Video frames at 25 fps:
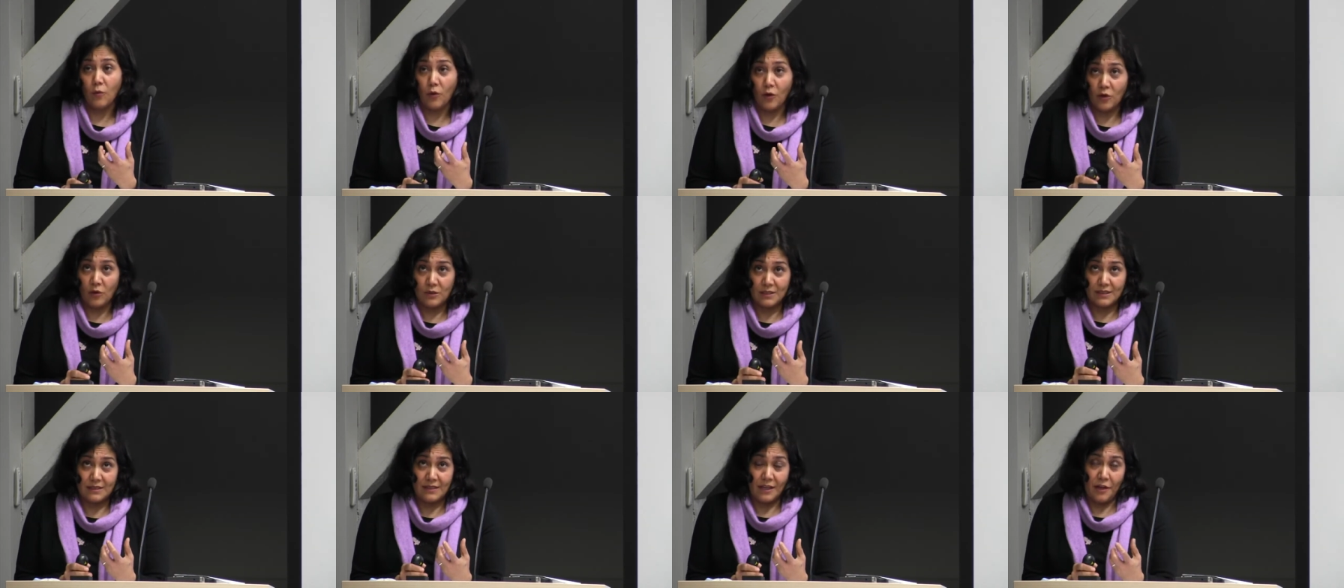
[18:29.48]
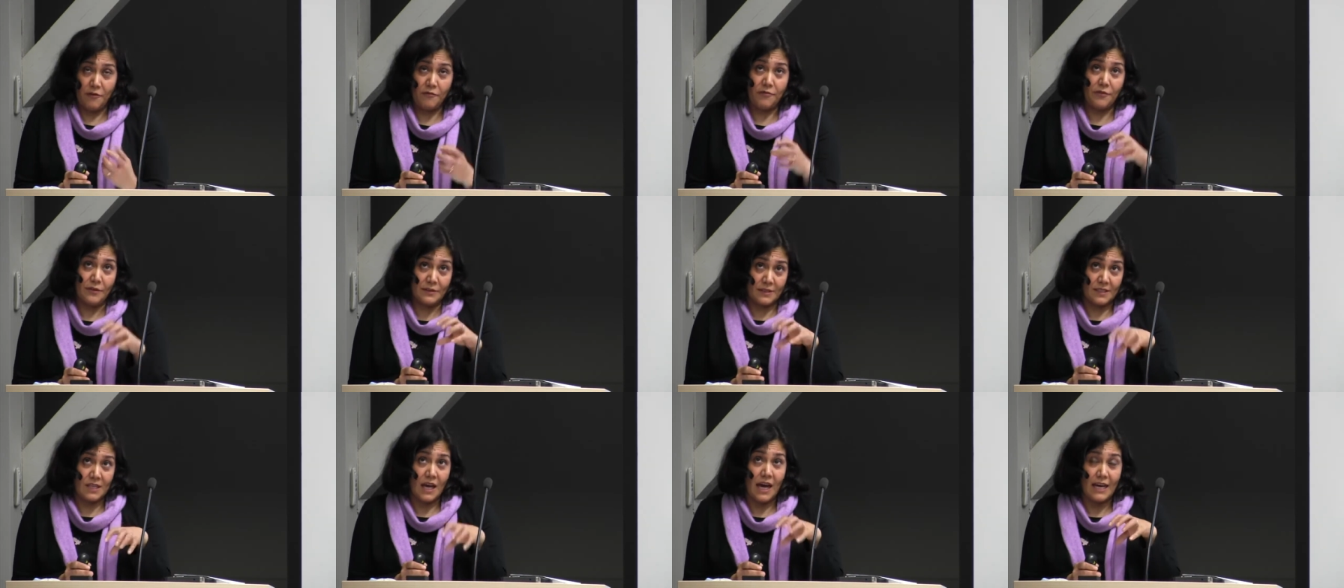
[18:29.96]
was to
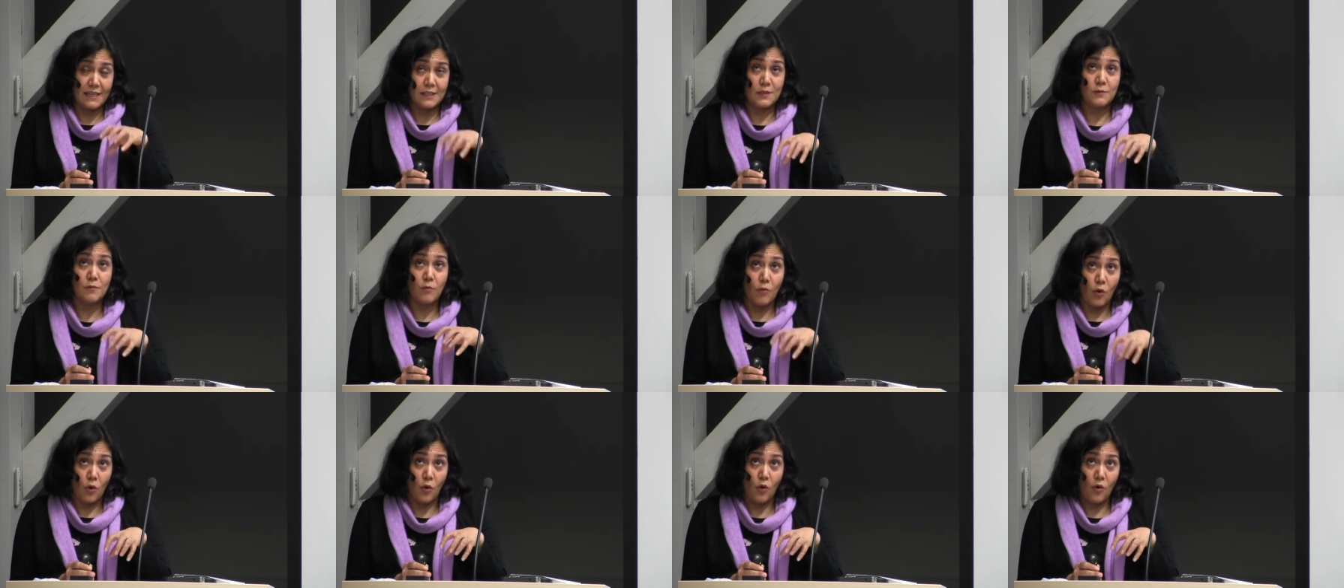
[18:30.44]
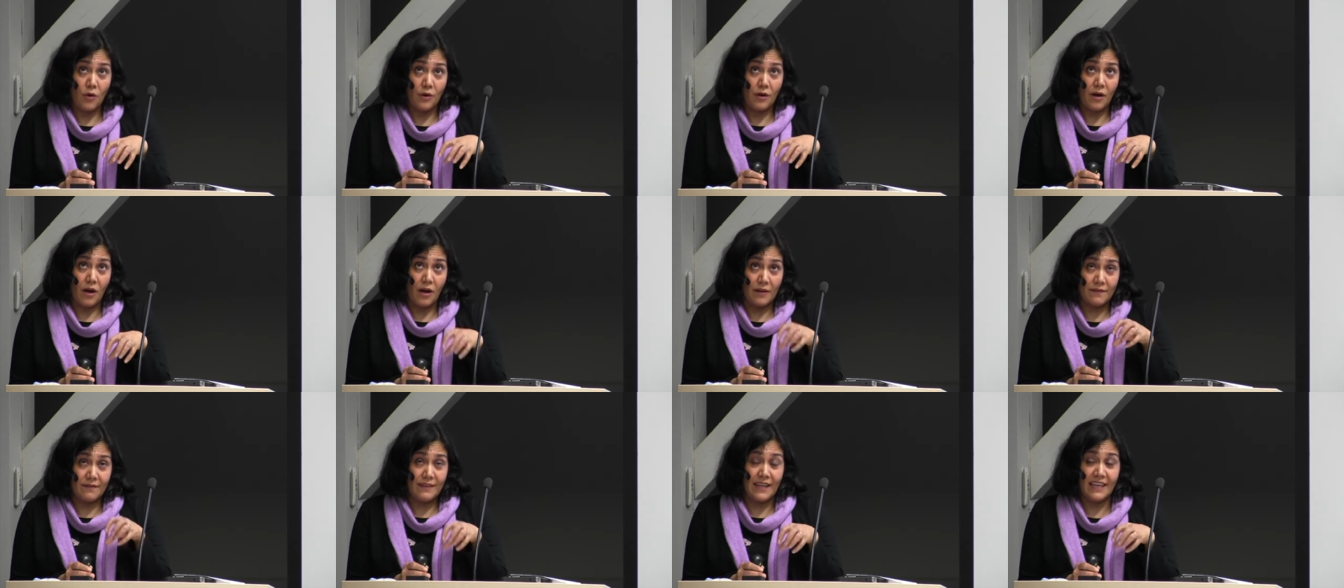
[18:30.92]
emphasize more
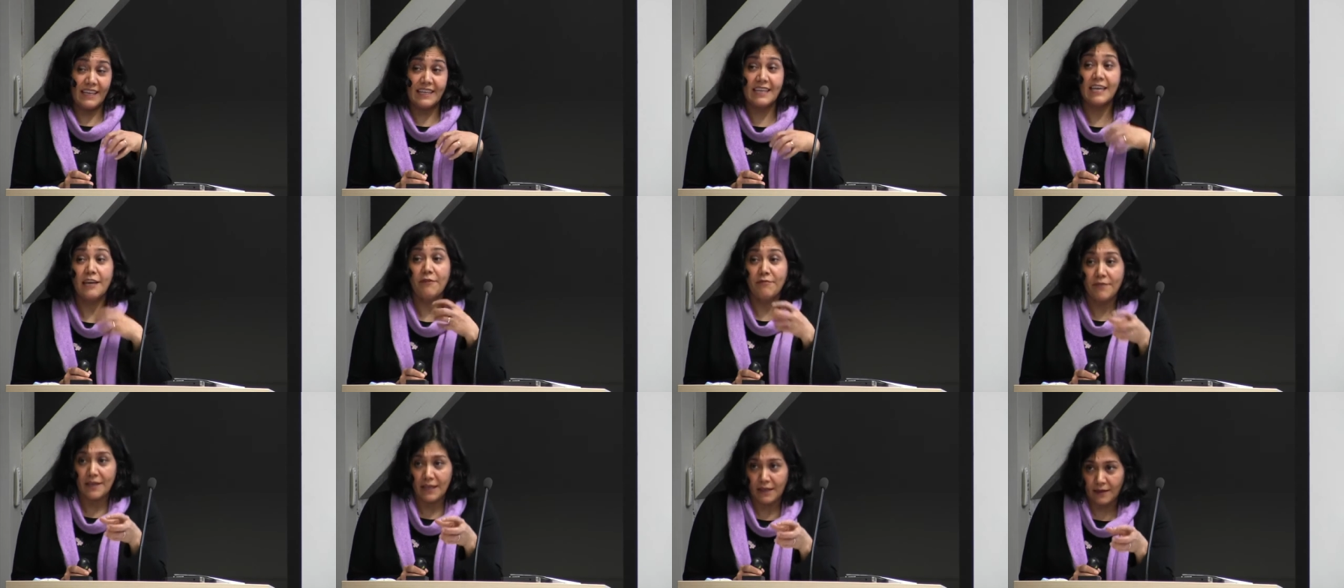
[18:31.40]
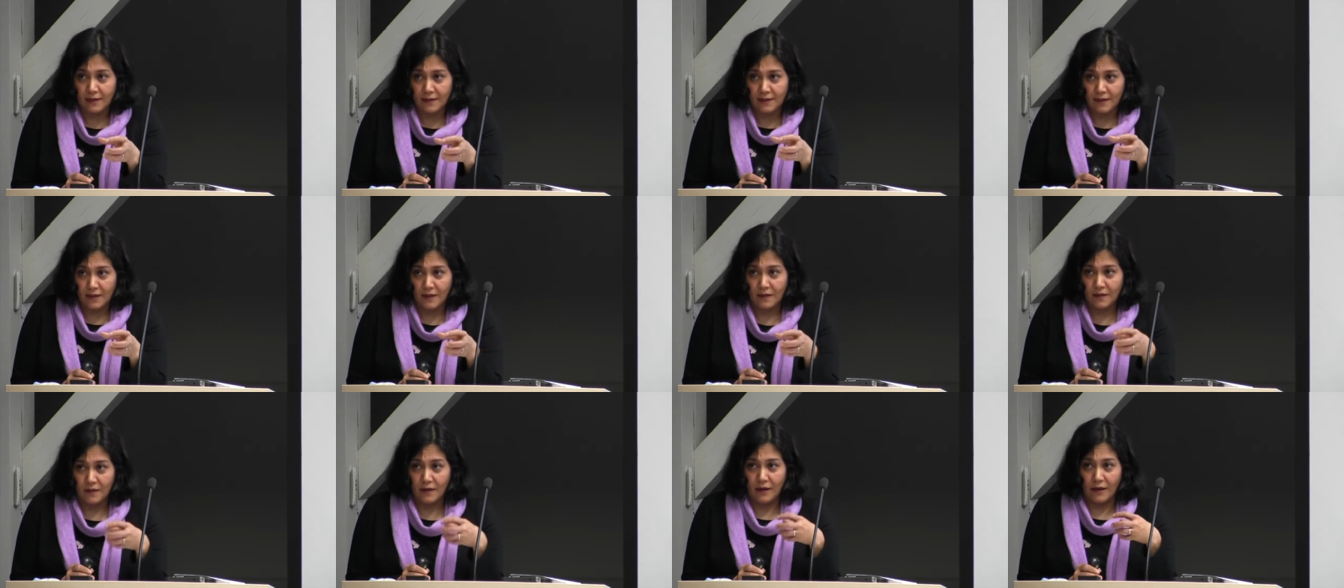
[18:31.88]
on the
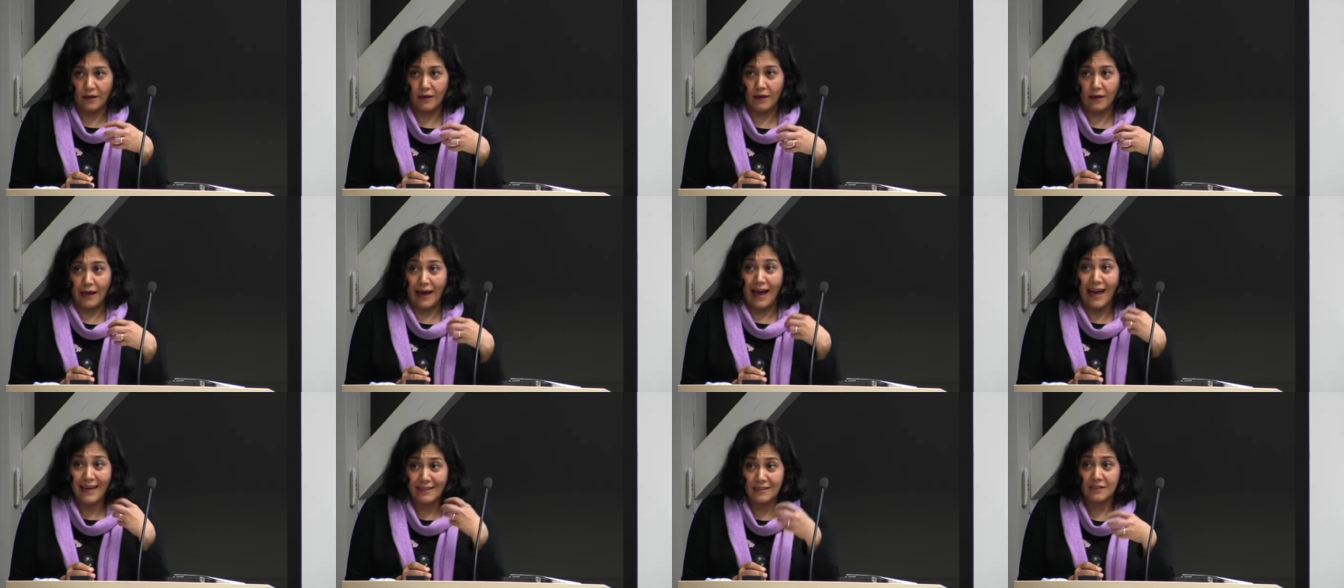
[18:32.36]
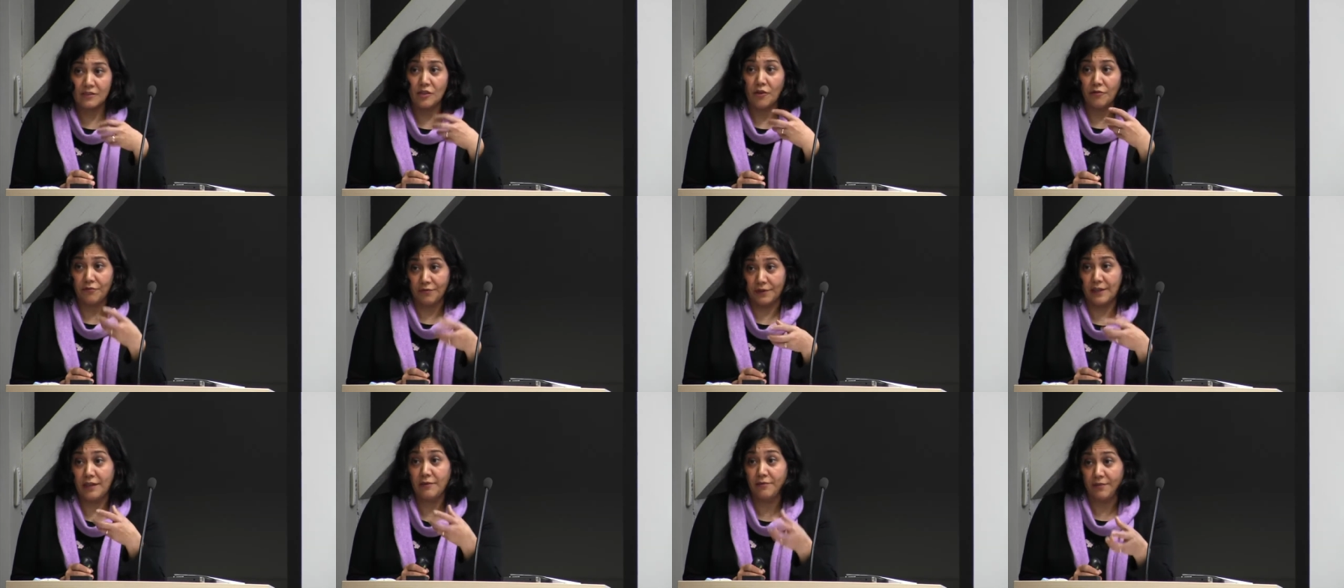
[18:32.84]
giving, act
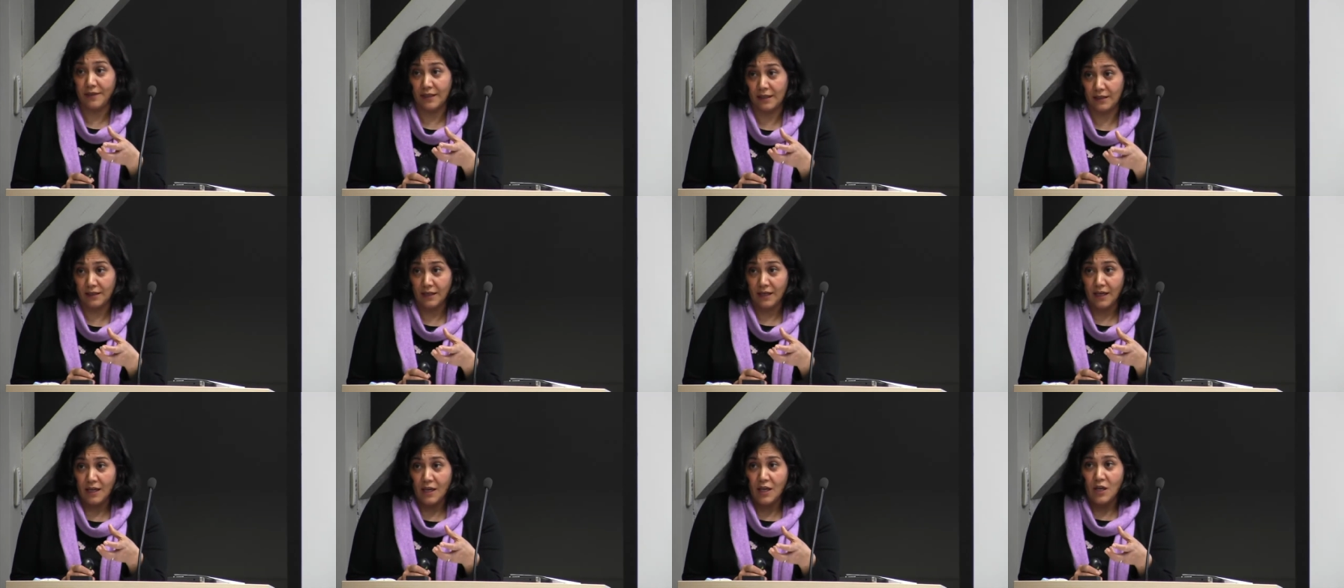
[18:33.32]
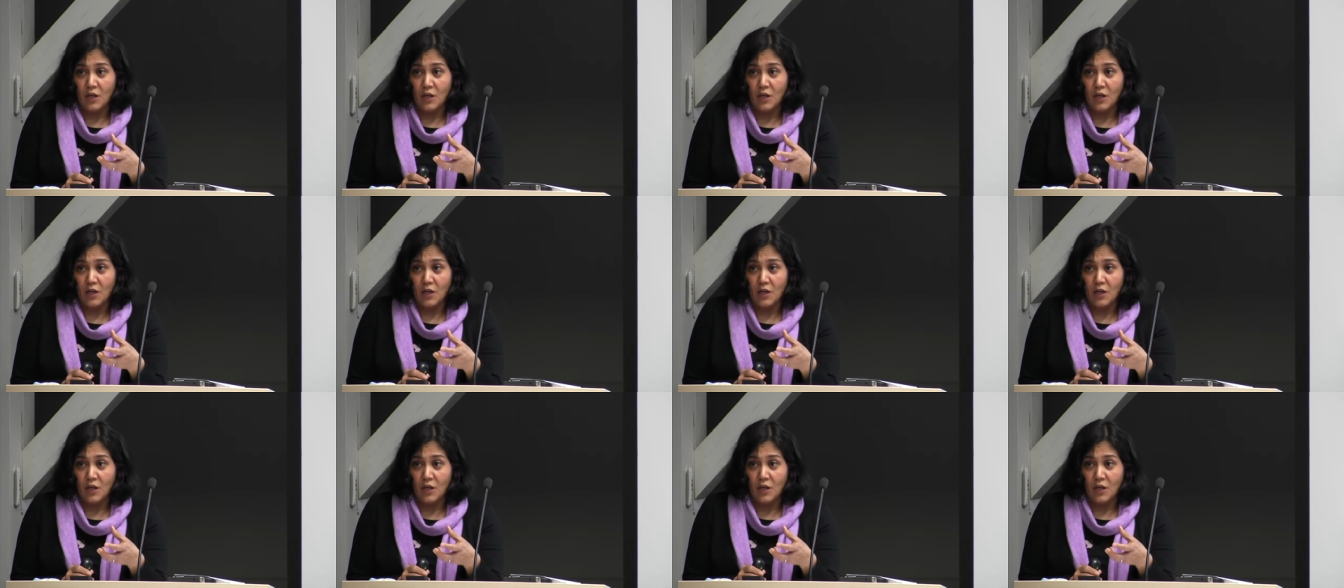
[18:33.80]
of giving,